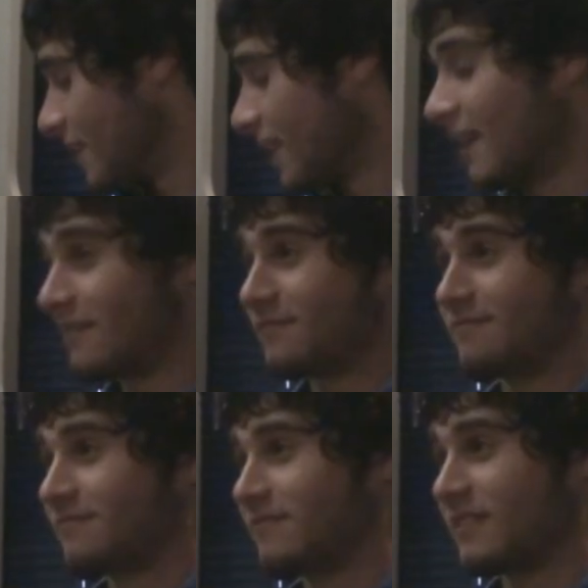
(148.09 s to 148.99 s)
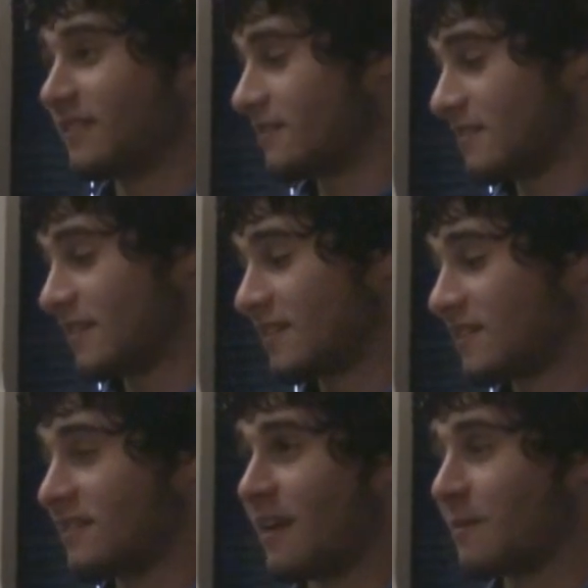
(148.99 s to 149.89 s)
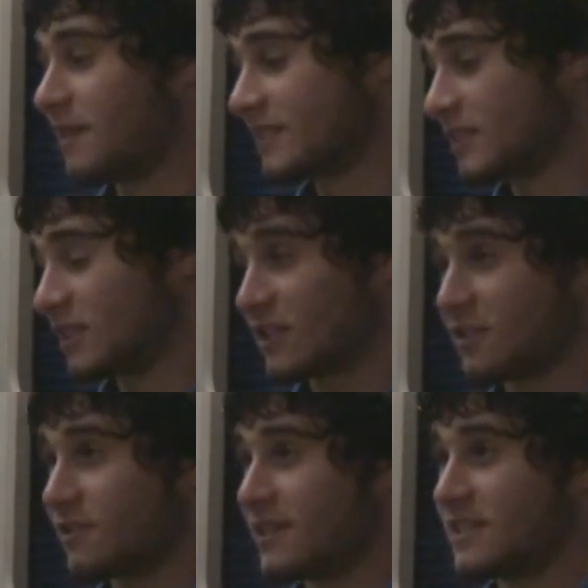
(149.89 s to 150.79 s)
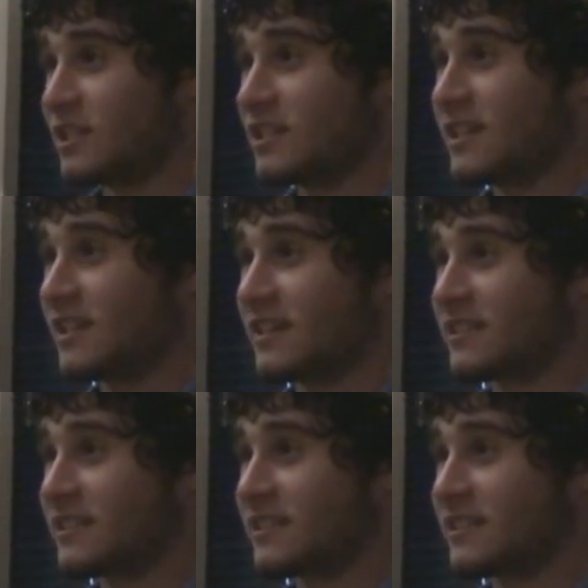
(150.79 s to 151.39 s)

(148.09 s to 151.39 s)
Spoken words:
I got this. I mean, this is just a 3G.